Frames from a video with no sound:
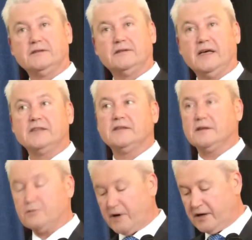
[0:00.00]
That's a
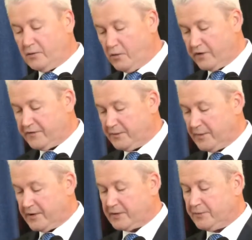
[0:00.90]
great award from the
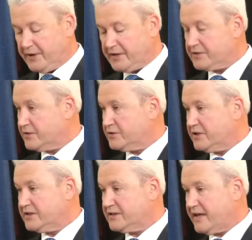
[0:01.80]
American Planning
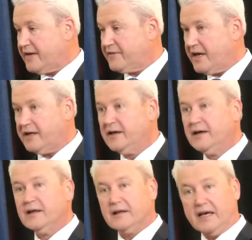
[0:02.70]
Association to have that
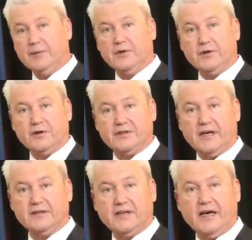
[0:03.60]
label in our
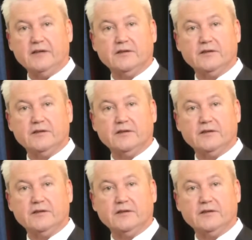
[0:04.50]
downtown,